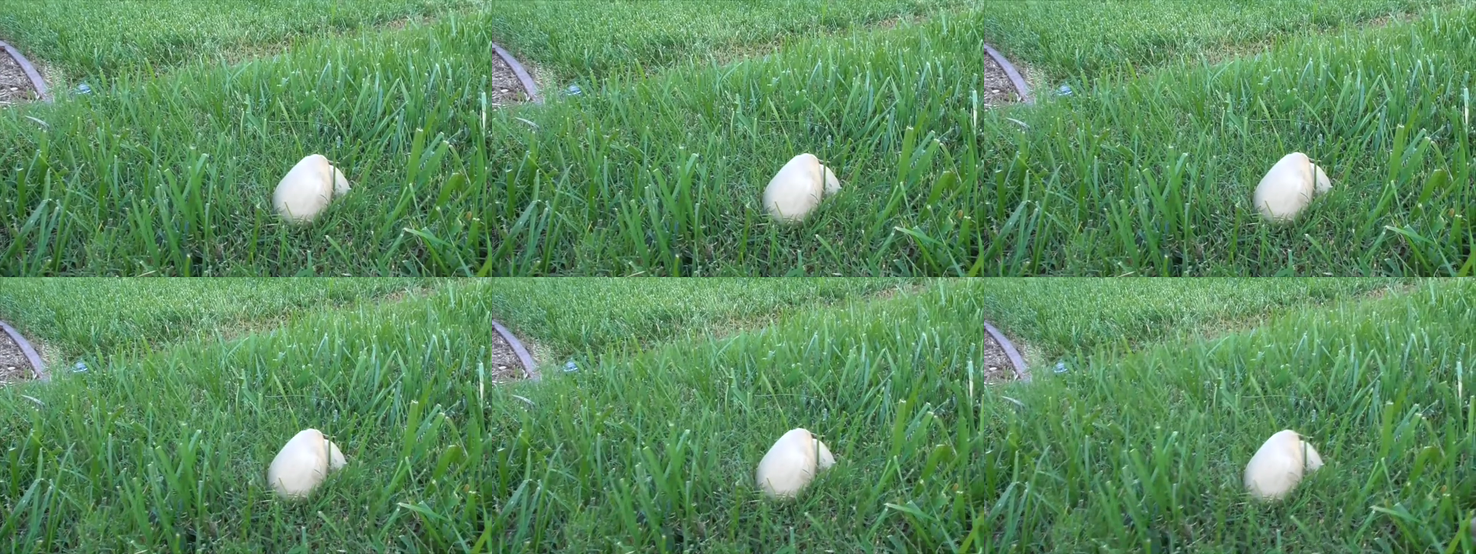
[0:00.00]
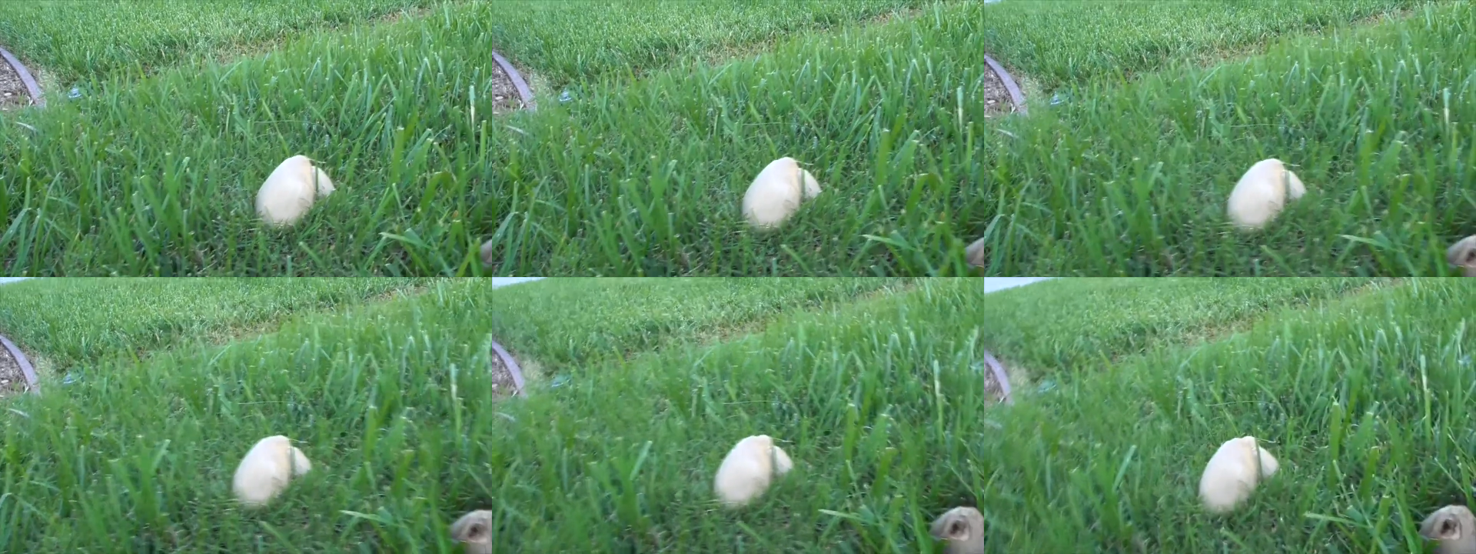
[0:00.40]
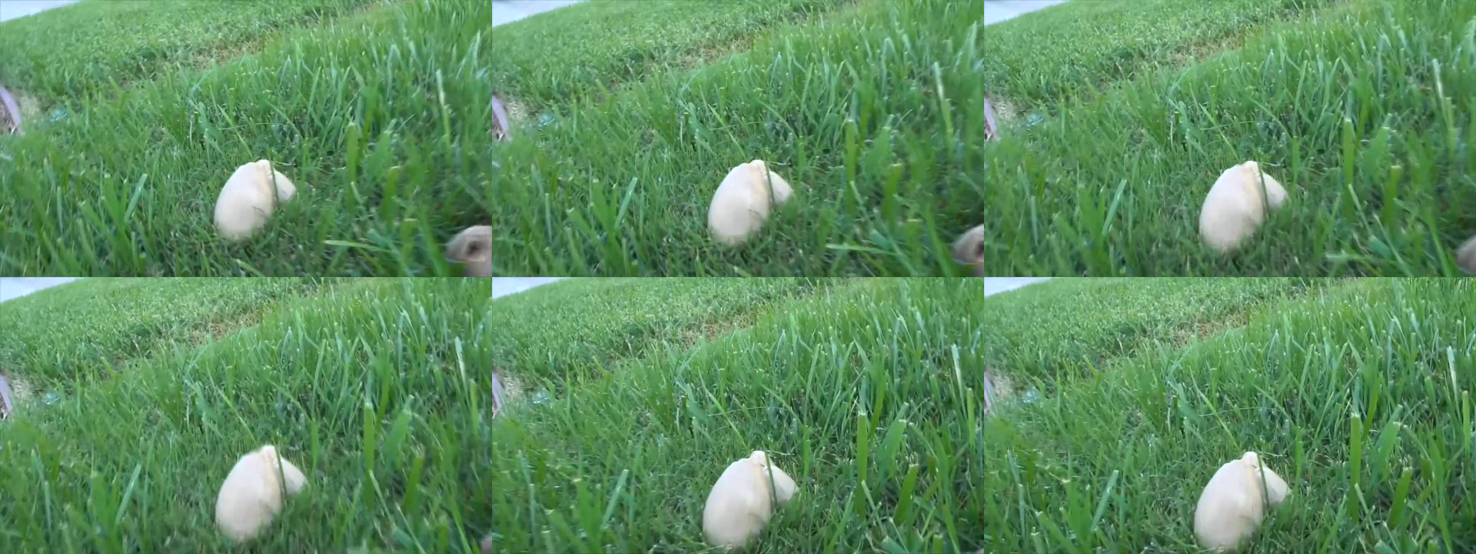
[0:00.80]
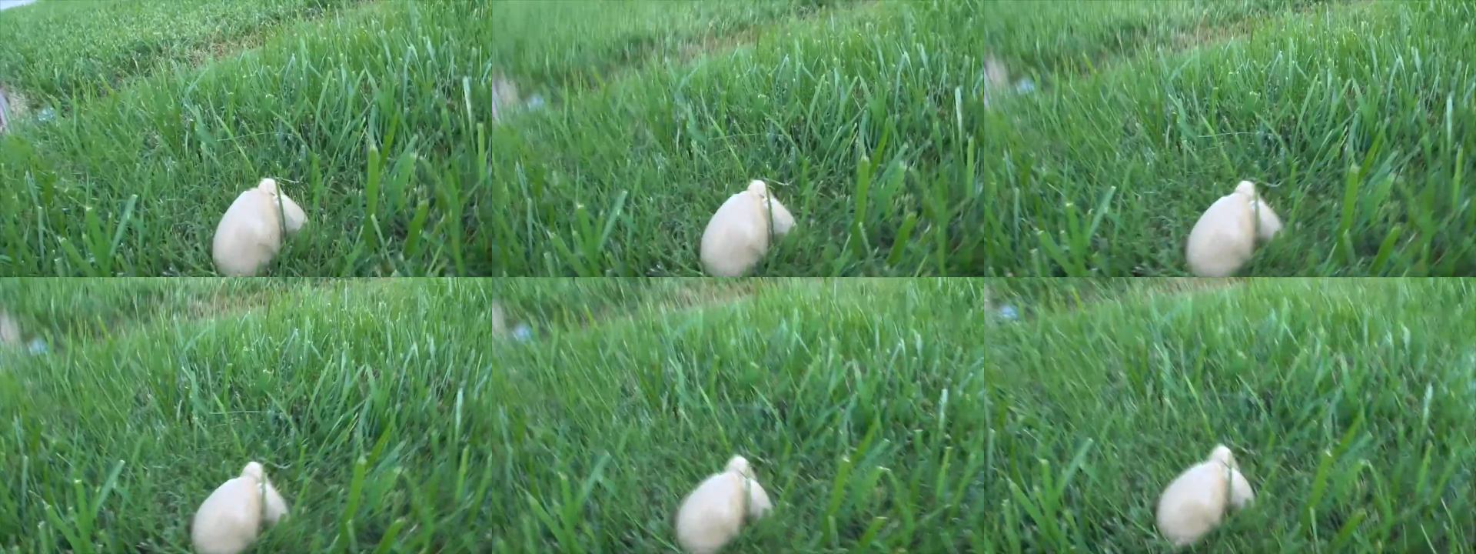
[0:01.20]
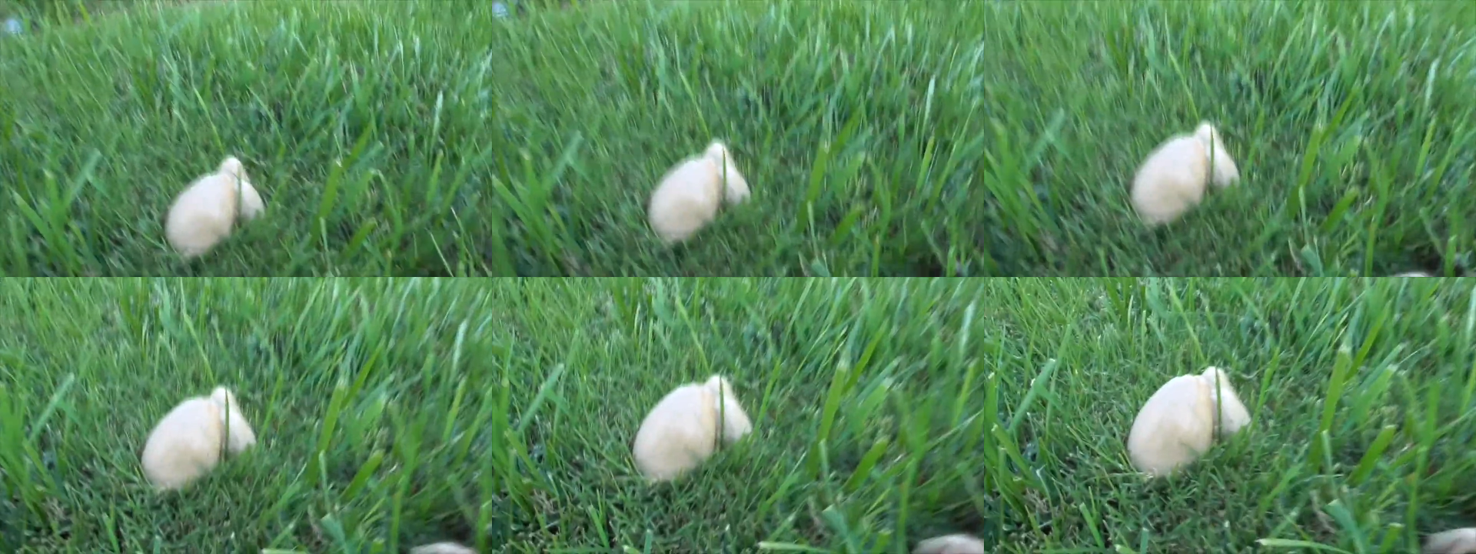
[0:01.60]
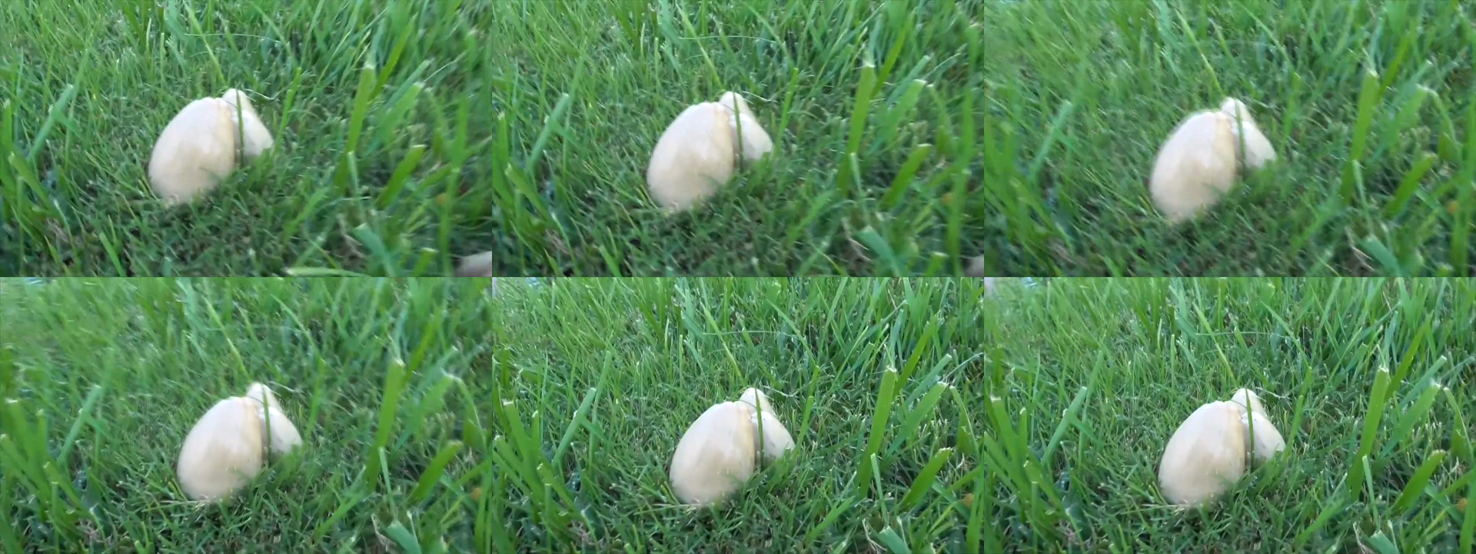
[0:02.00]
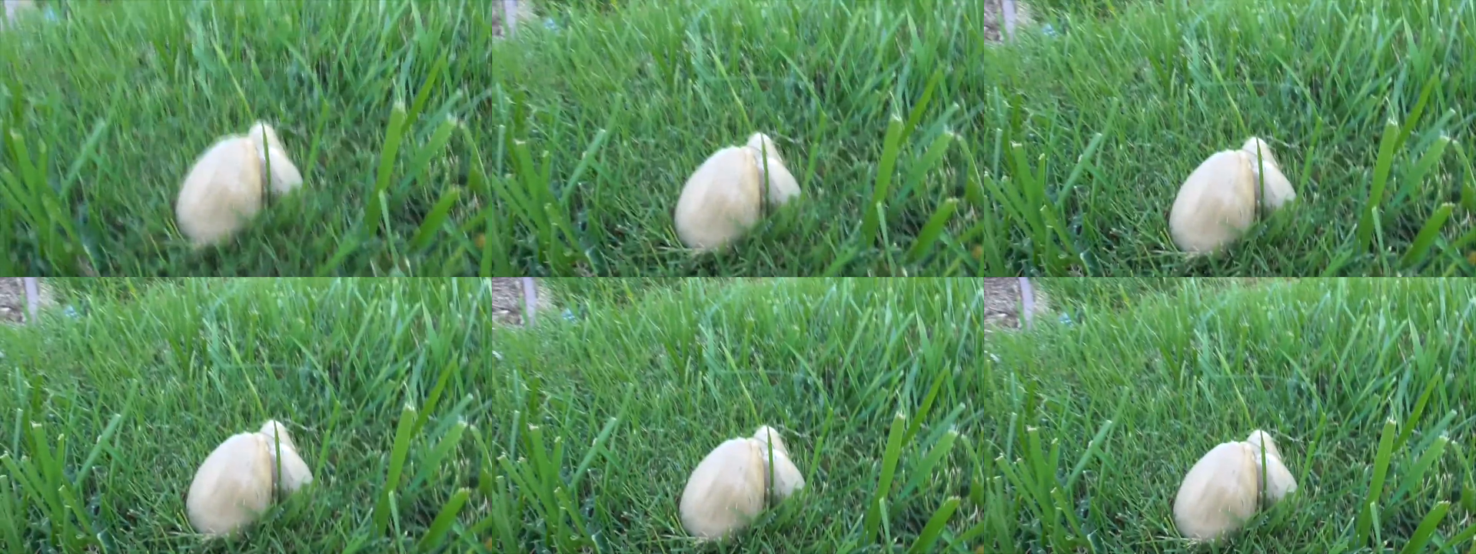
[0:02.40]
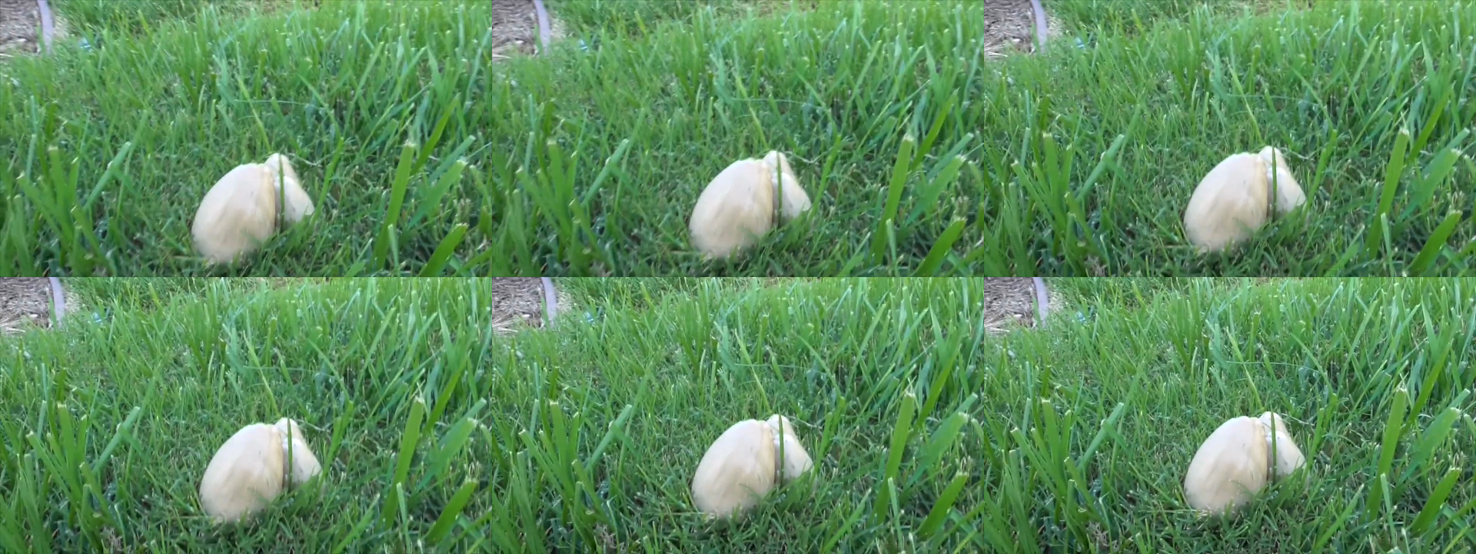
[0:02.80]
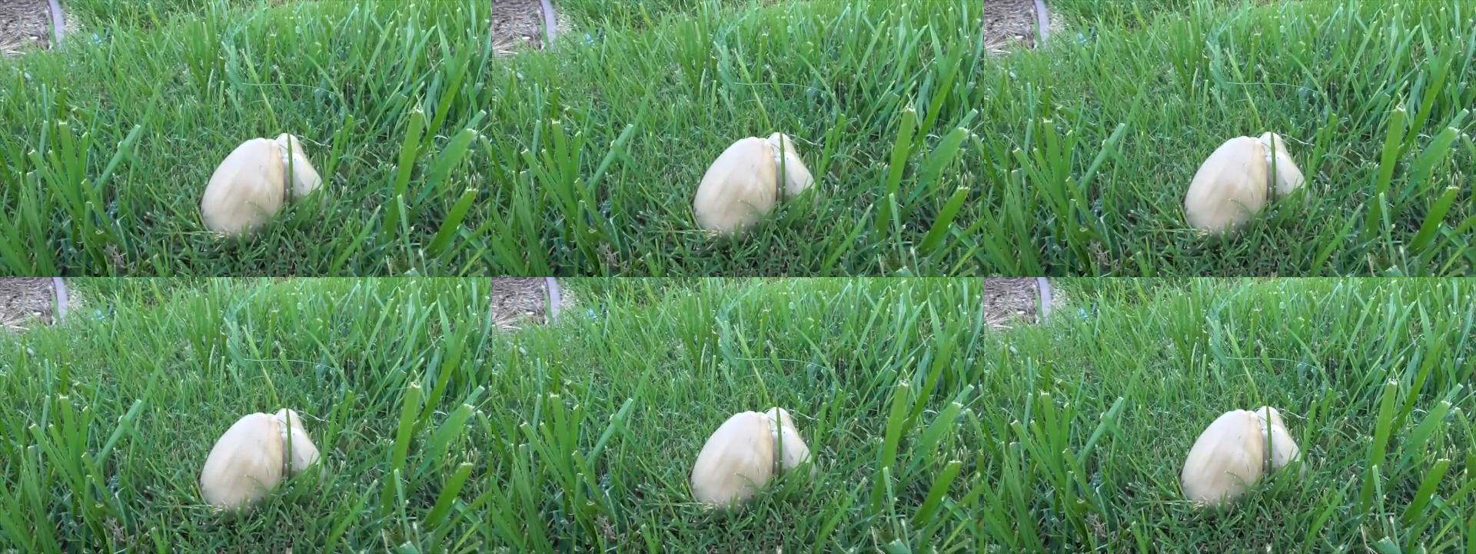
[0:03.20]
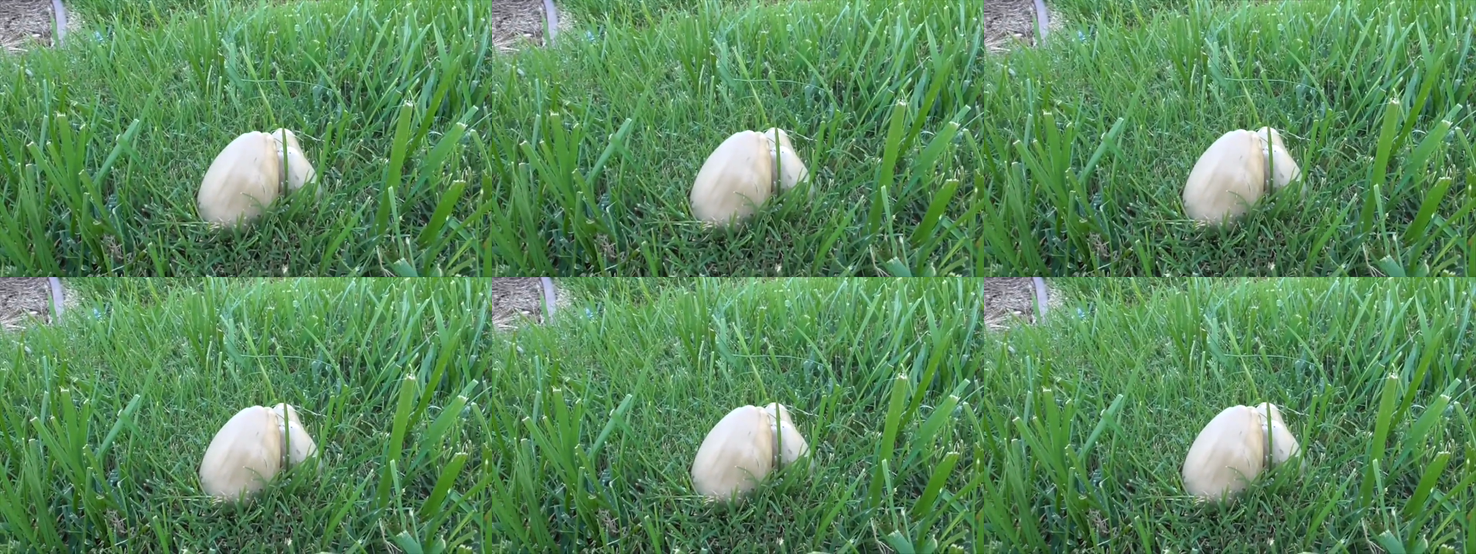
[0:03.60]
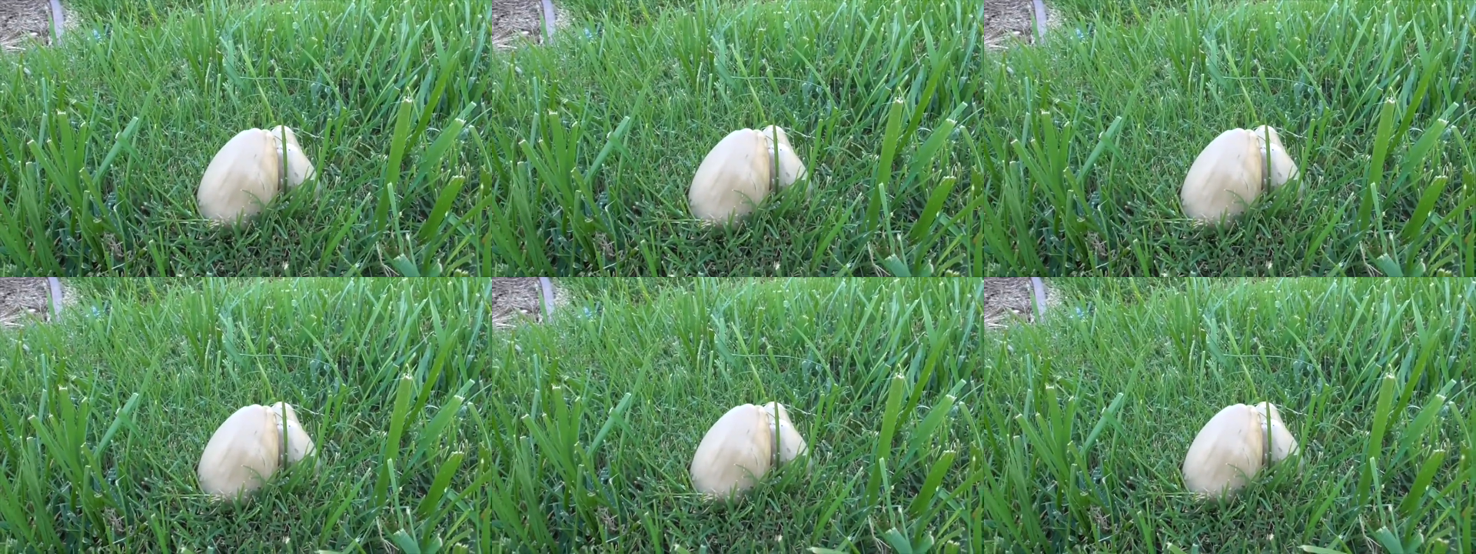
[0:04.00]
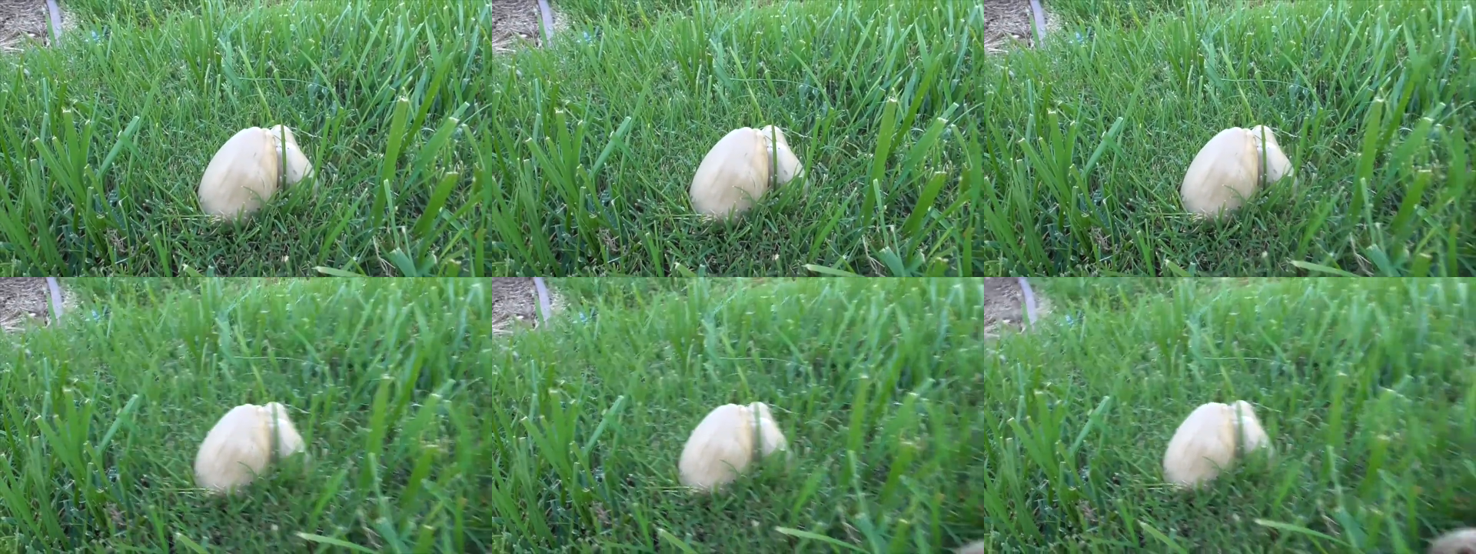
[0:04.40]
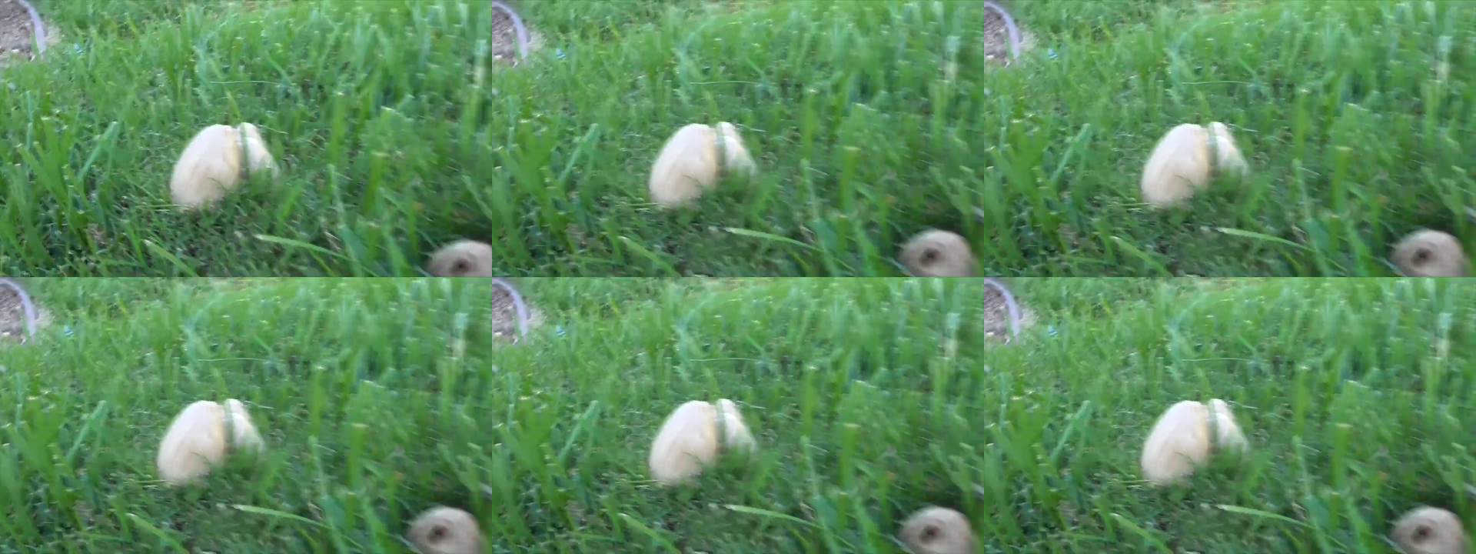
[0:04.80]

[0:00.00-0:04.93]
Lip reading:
No face is visible, so there are no lips to read.